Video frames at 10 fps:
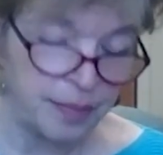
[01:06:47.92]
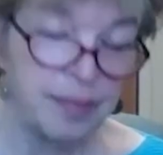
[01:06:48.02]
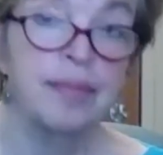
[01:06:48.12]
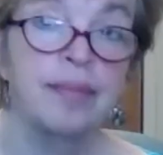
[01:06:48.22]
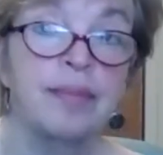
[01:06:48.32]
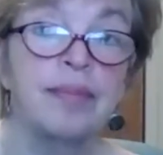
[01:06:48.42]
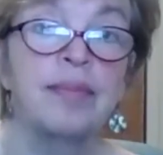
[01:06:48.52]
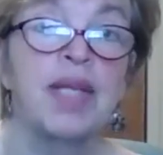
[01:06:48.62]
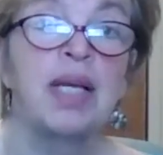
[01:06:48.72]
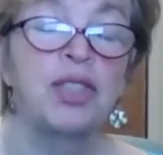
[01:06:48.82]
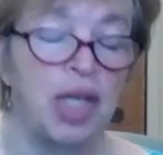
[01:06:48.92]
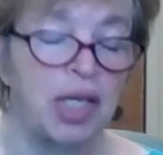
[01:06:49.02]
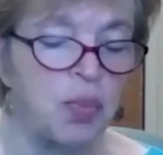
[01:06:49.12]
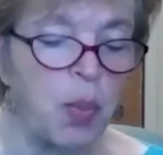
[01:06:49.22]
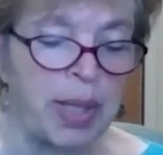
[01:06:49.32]
One. She
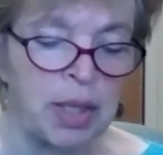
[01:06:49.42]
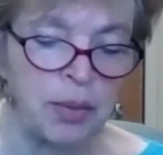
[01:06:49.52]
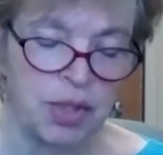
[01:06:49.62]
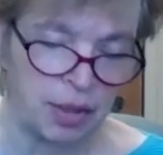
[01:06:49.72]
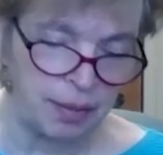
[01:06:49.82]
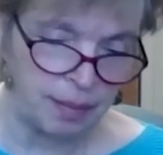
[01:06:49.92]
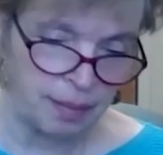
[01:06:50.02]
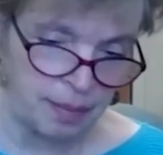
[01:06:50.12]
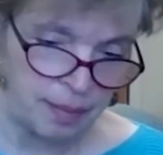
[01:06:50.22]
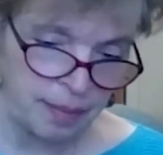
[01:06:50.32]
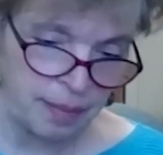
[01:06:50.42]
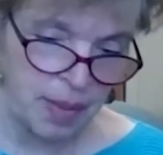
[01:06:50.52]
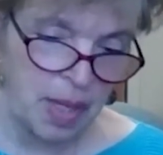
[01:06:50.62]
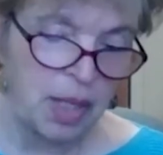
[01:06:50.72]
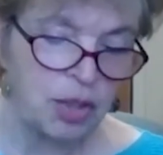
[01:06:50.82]
has one loser.
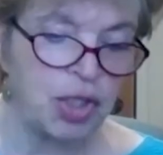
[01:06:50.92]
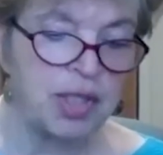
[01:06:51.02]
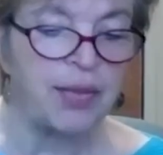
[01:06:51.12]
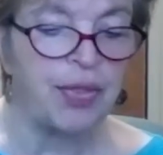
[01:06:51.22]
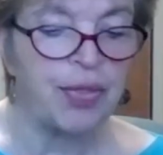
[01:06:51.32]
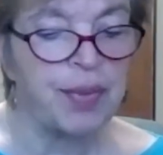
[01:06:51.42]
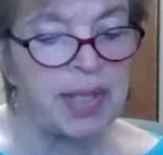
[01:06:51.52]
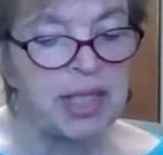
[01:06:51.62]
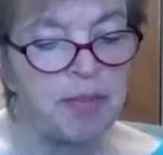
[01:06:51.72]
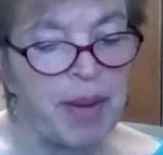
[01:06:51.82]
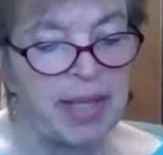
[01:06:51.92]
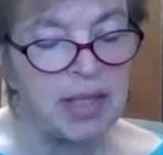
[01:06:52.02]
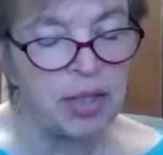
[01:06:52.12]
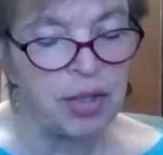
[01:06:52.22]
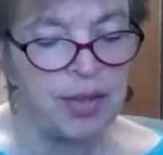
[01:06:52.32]
She's got three
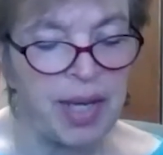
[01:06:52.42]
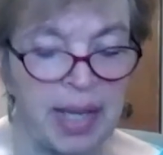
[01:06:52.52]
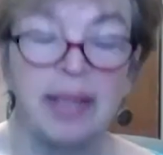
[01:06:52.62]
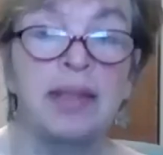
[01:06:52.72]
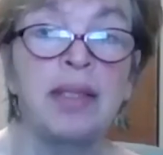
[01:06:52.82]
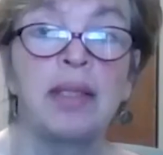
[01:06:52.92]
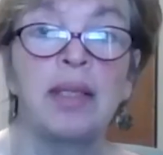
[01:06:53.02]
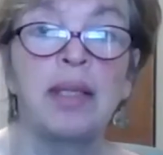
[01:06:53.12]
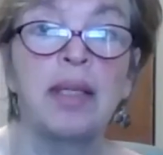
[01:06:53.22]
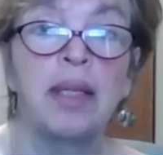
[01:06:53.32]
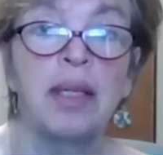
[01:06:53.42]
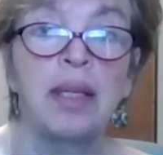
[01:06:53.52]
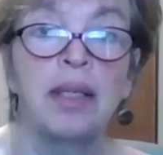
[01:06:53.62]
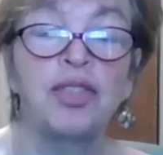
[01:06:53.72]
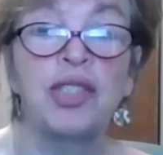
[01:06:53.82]
spades in her hand.
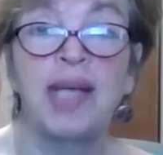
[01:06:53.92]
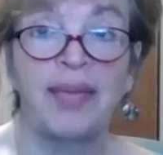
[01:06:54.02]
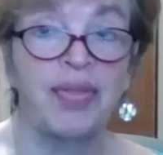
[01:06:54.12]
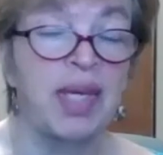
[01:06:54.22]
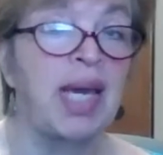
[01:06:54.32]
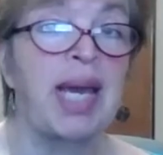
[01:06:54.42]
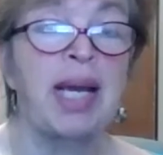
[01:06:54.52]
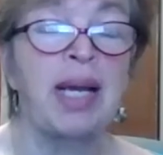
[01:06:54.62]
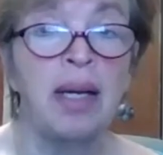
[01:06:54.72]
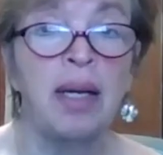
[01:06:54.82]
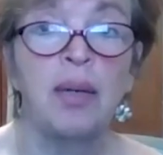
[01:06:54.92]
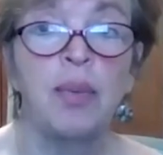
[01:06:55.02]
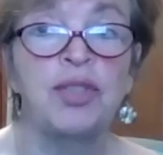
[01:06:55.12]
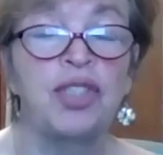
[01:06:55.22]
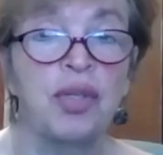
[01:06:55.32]
She's got the king,
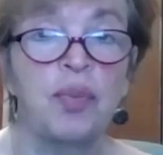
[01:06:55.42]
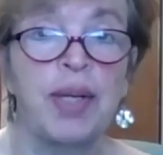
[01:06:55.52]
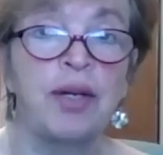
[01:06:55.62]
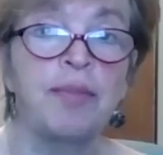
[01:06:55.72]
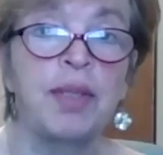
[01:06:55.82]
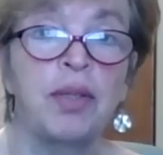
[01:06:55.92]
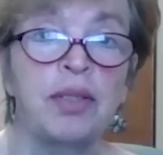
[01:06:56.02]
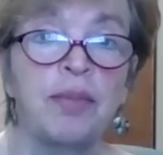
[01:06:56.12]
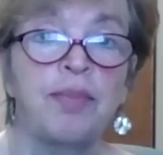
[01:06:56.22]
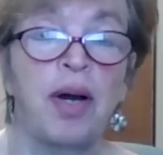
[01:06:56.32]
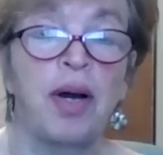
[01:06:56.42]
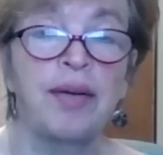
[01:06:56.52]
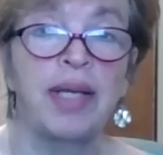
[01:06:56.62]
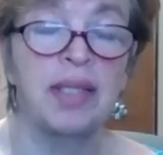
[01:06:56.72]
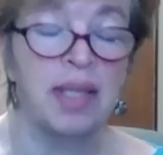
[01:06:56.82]
which is a winner because her
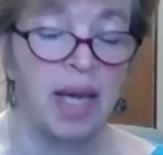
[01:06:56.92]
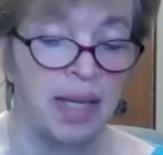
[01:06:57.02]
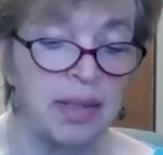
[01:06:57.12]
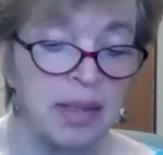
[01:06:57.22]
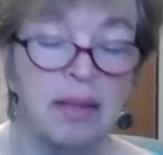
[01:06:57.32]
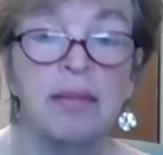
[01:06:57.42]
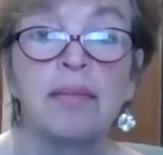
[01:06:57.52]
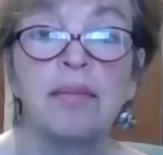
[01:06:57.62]
partner has the ace,